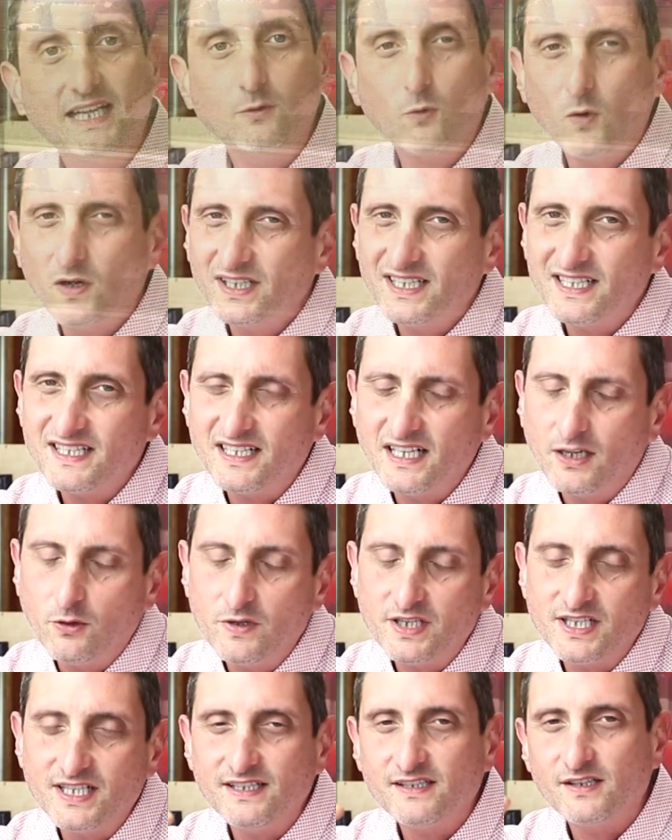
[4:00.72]
that what
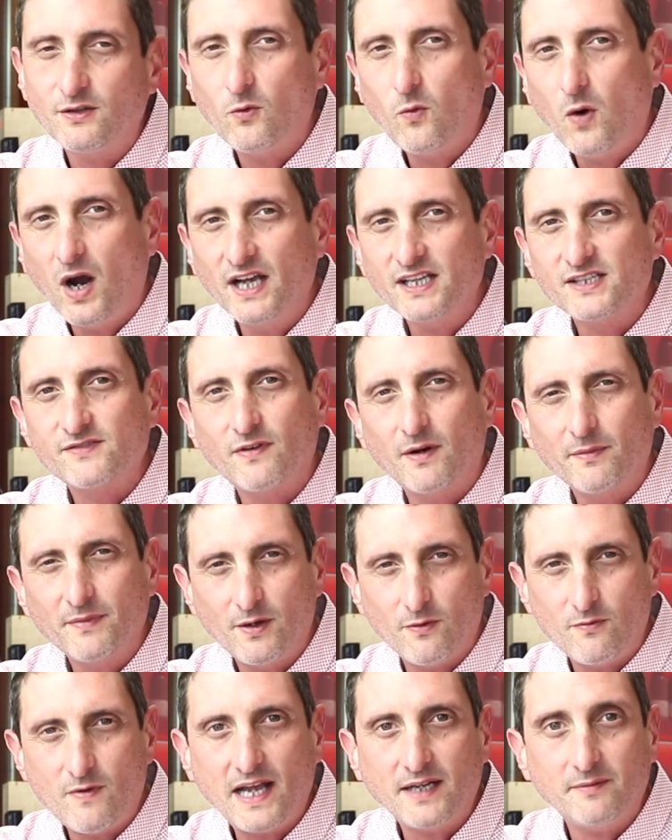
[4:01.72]
distinguishes the wines from
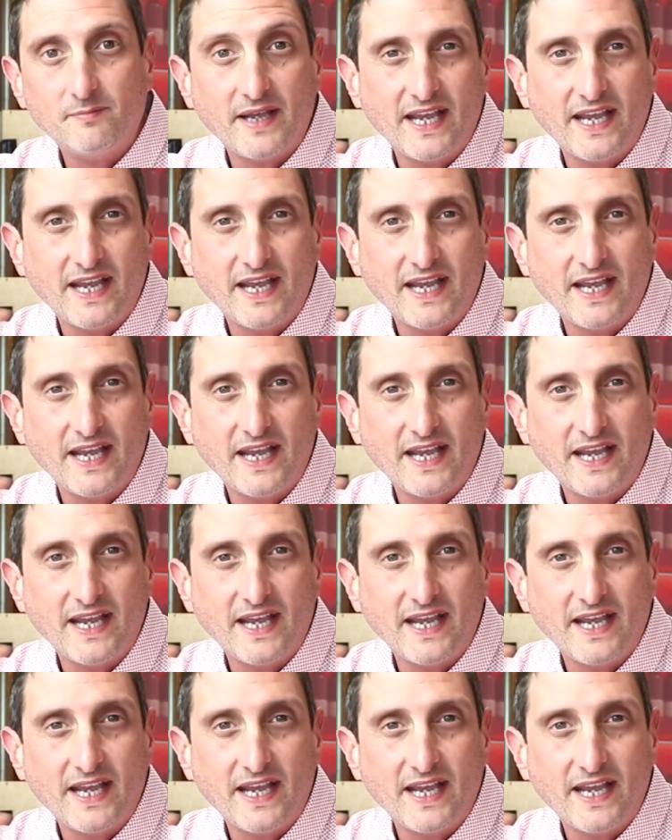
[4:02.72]
the right